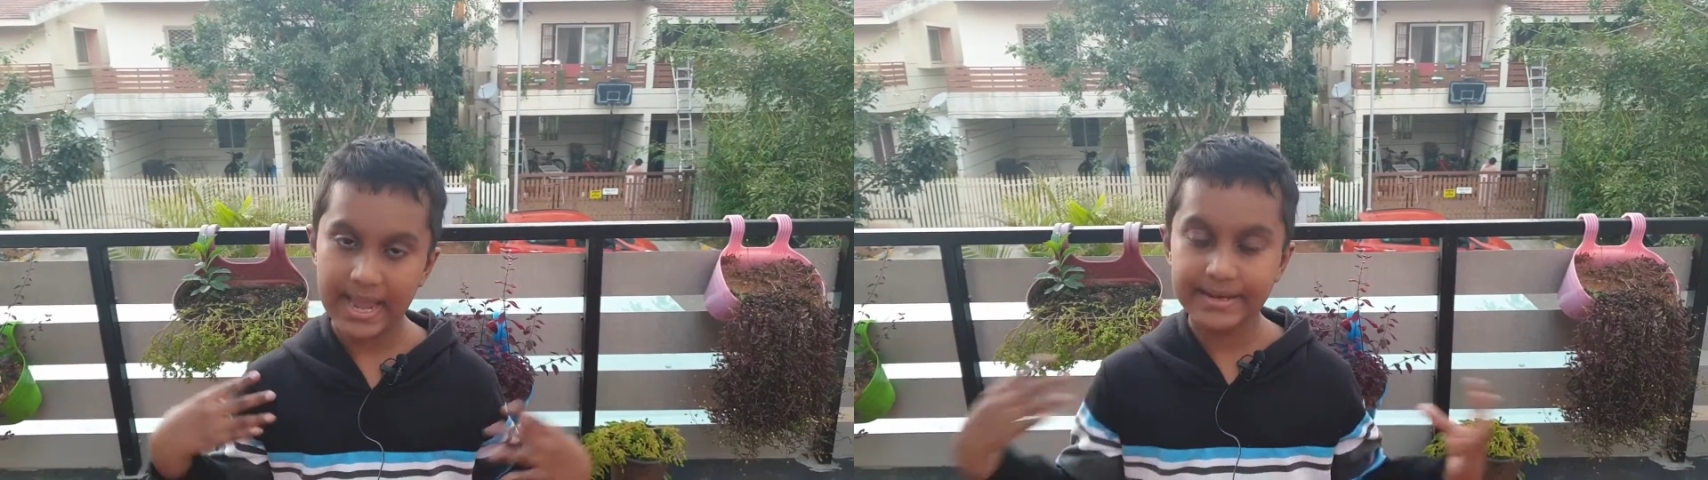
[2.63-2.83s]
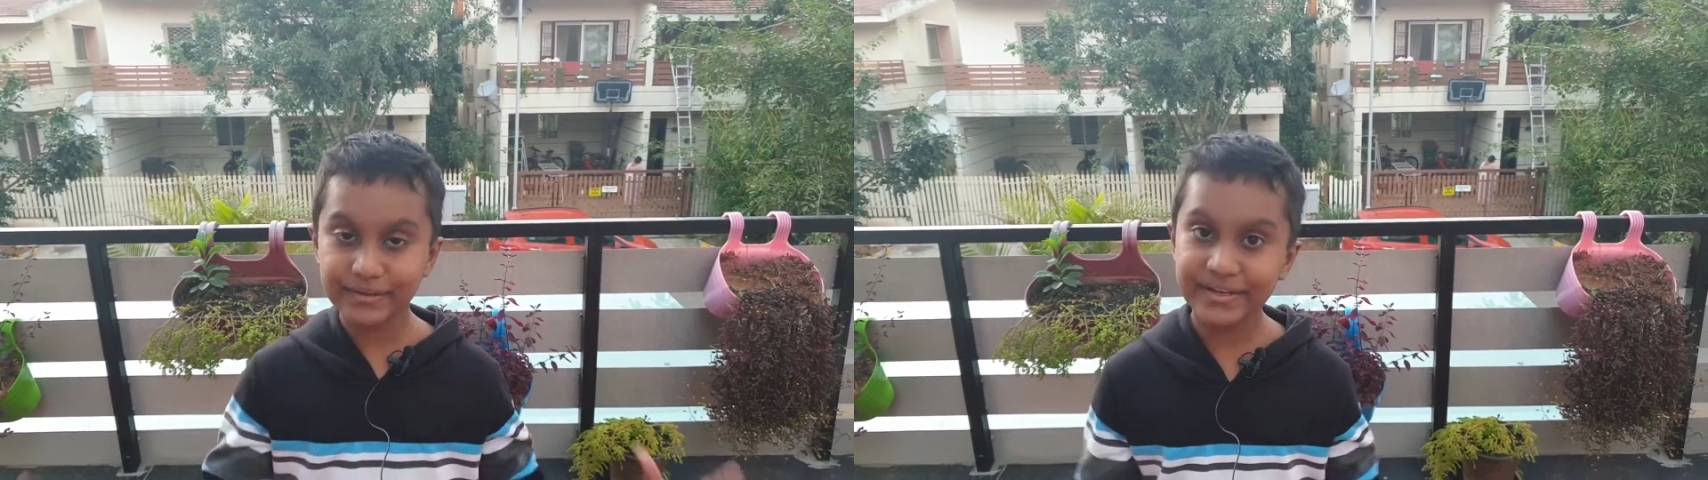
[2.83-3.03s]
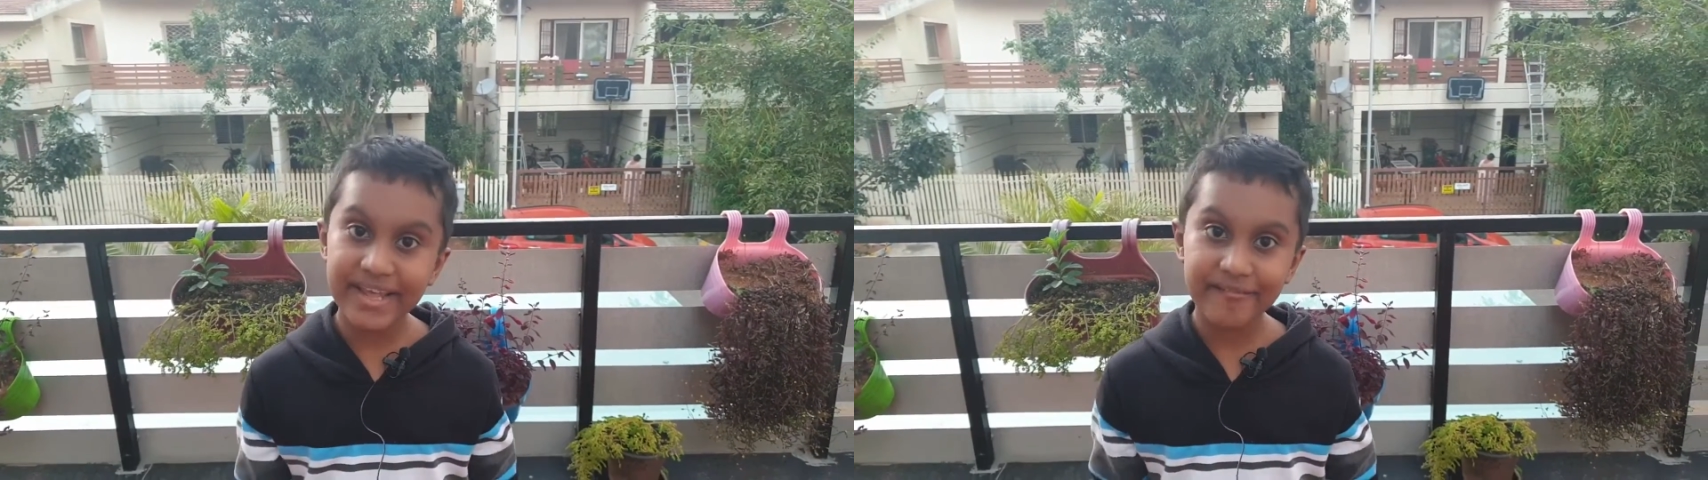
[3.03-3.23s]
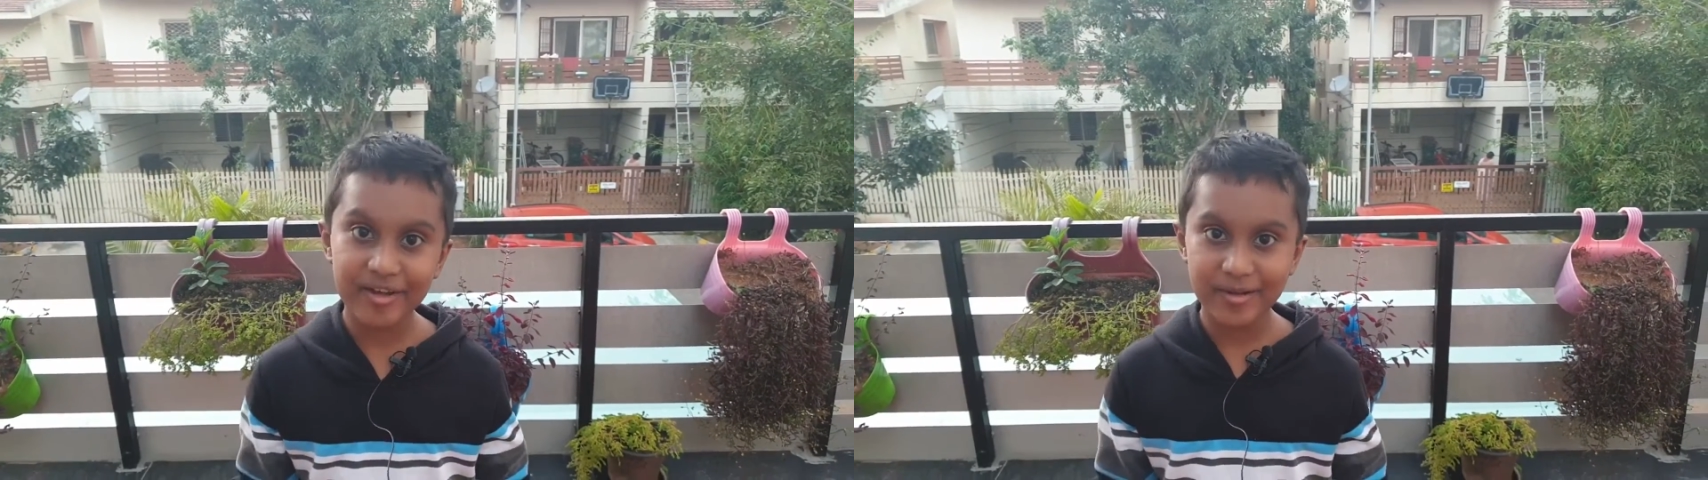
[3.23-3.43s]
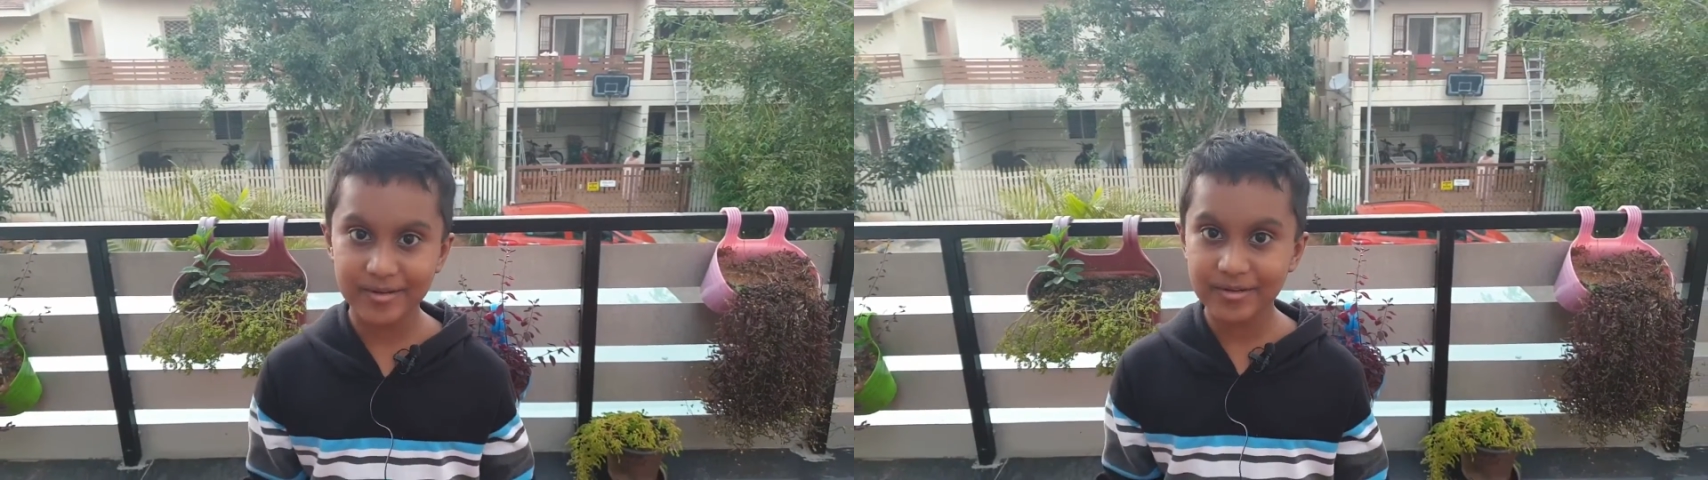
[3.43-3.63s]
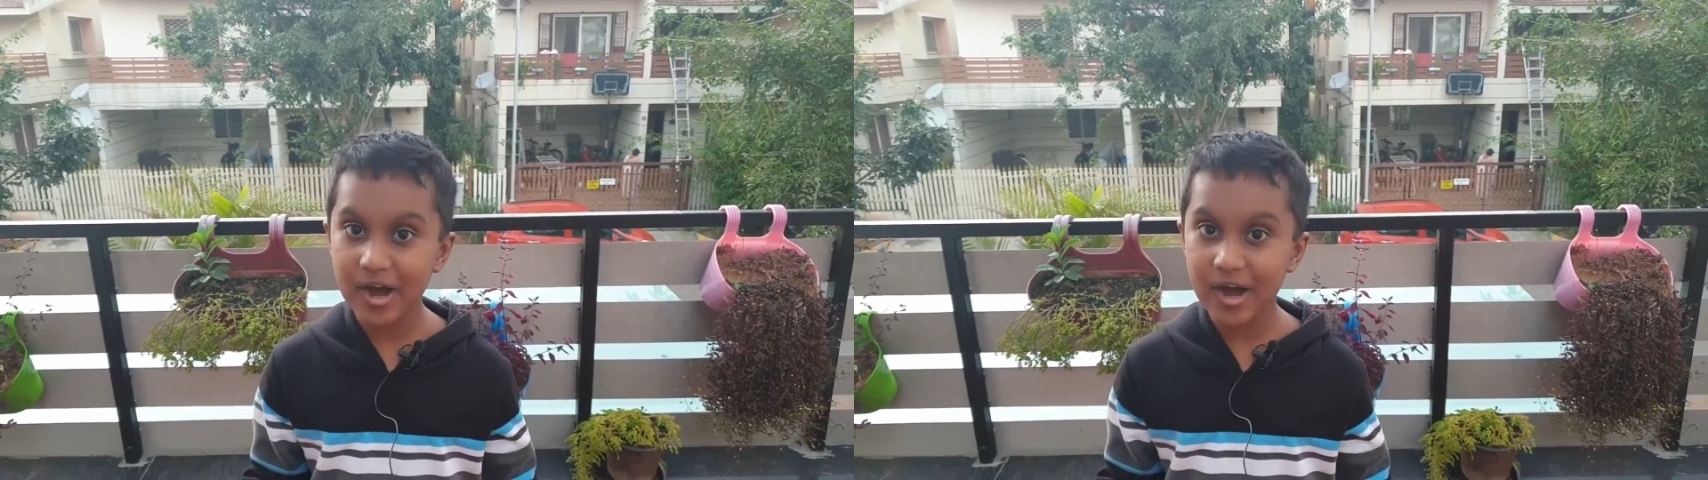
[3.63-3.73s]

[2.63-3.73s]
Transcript: and today we're going to